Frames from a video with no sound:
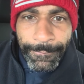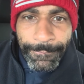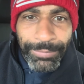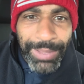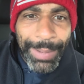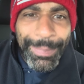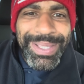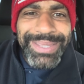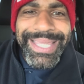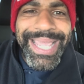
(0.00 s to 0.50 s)

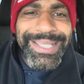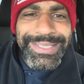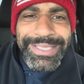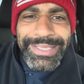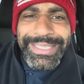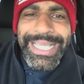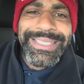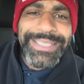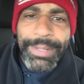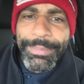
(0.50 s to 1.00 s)
I mean, these are
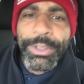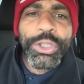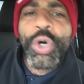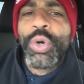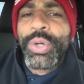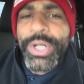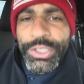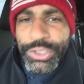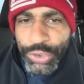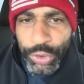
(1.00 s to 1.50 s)
things I'm
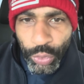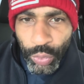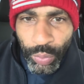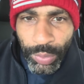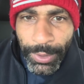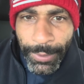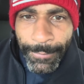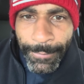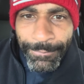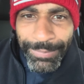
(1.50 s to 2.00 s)
alluding to.
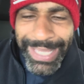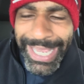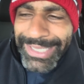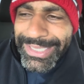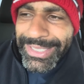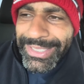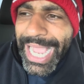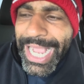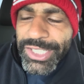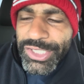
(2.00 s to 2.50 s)
It's
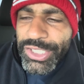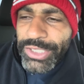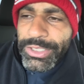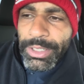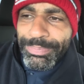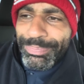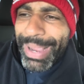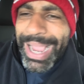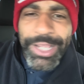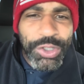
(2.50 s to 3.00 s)
not just
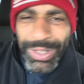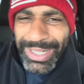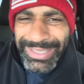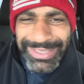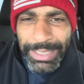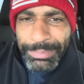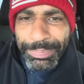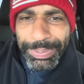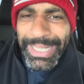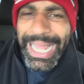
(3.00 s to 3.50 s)
about you, as
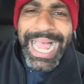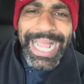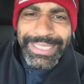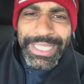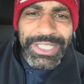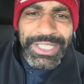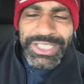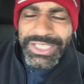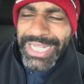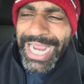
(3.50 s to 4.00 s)
in
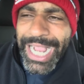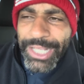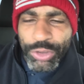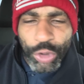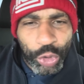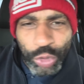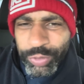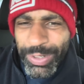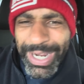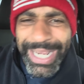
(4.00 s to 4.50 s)
blocking shots or
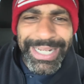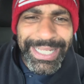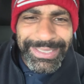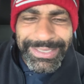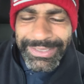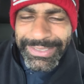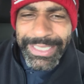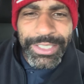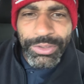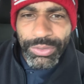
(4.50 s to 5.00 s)
creating
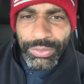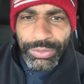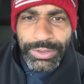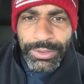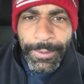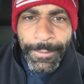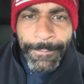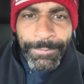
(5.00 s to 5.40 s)
steals.